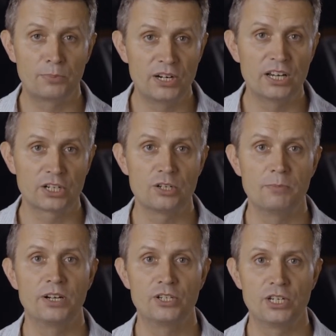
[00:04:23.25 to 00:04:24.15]

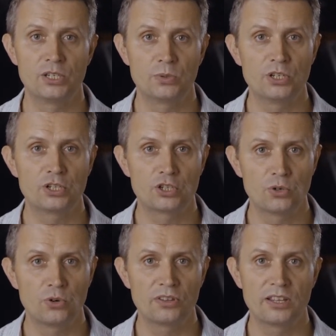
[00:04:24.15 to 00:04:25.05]
production budget to
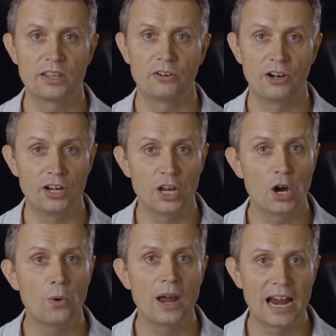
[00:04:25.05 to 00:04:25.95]
ensure that there are no